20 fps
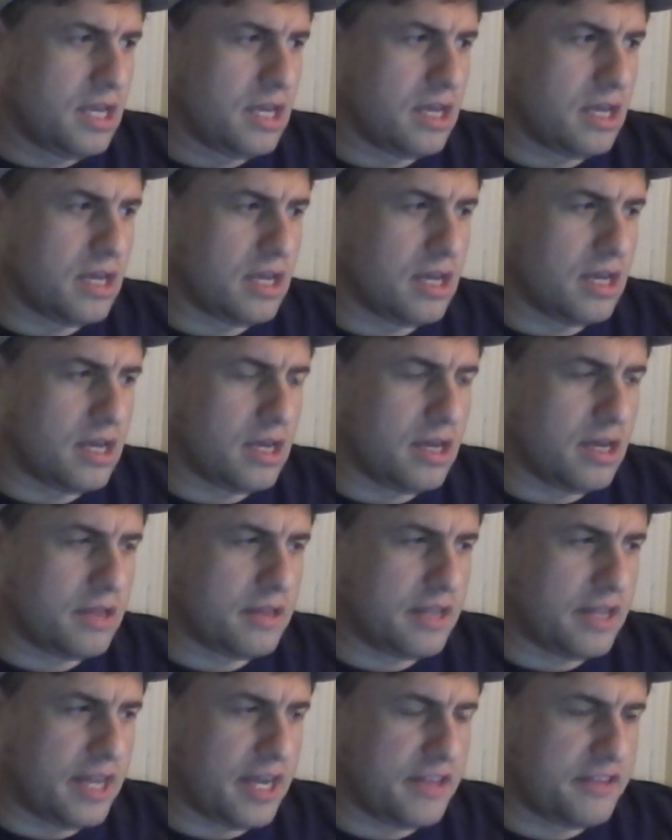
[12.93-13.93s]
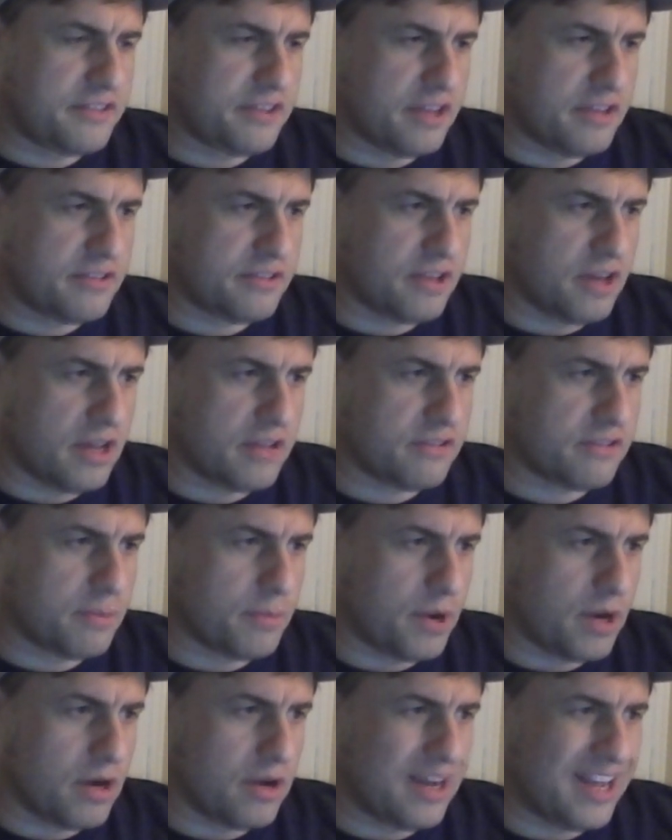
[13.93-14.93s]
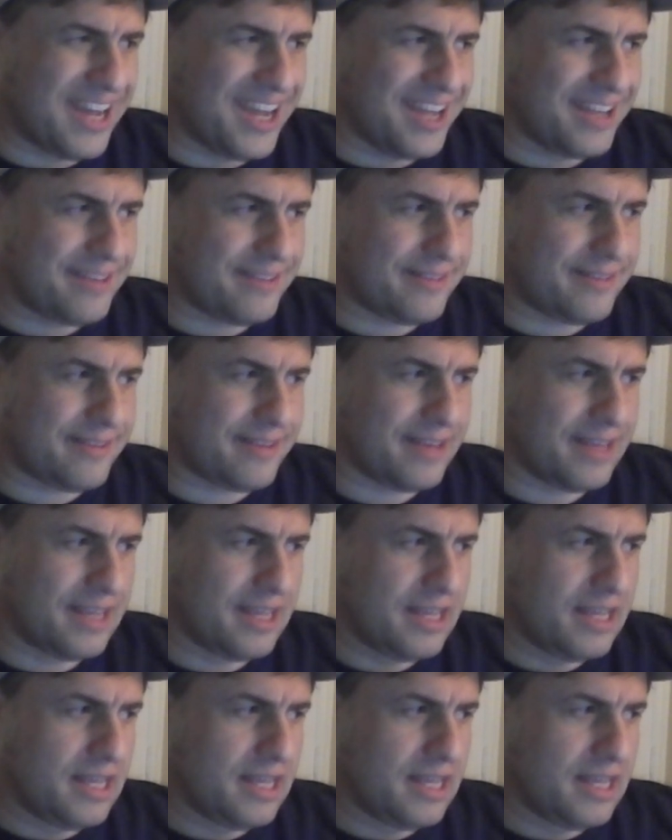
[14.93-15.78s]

The nonsense starts tomorrow night.